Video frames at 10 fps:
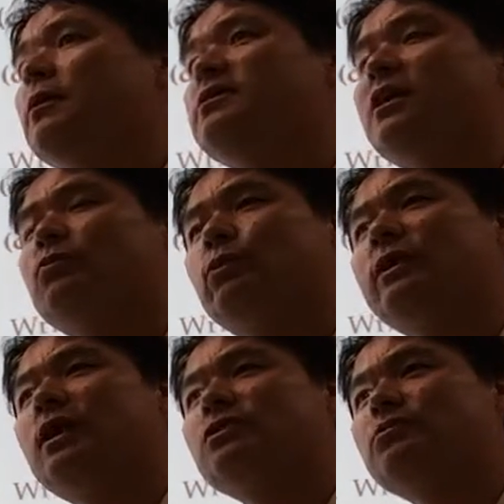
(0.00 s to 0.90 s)
Is that a
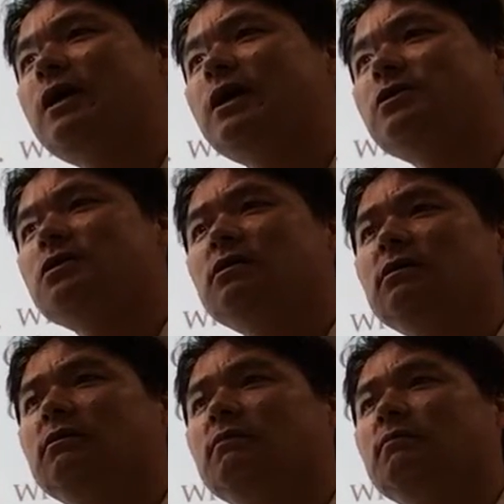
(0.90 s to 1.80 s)
redox
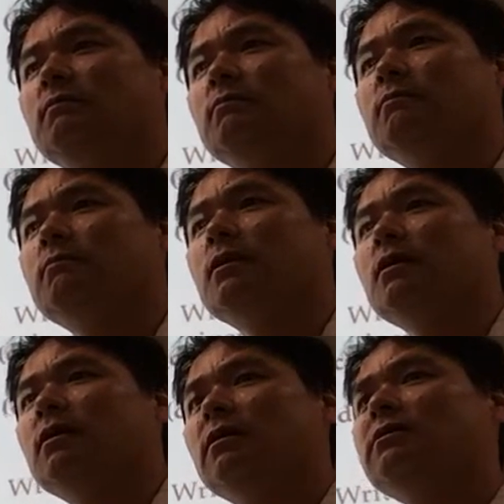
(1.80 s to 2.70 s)
reaction?
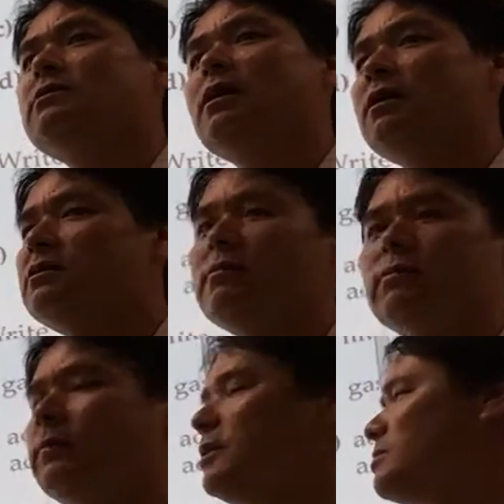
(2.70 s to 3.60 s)
This is not a
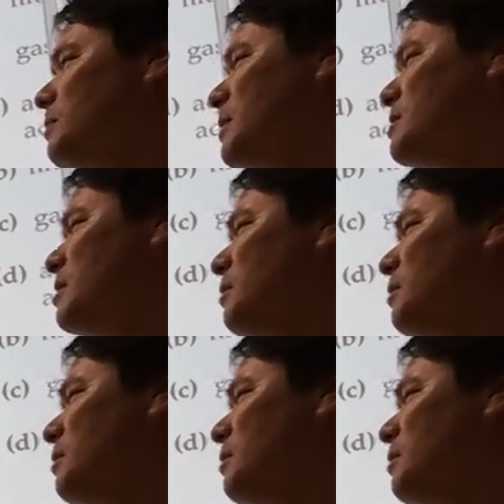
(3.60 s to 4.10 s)
double replacement because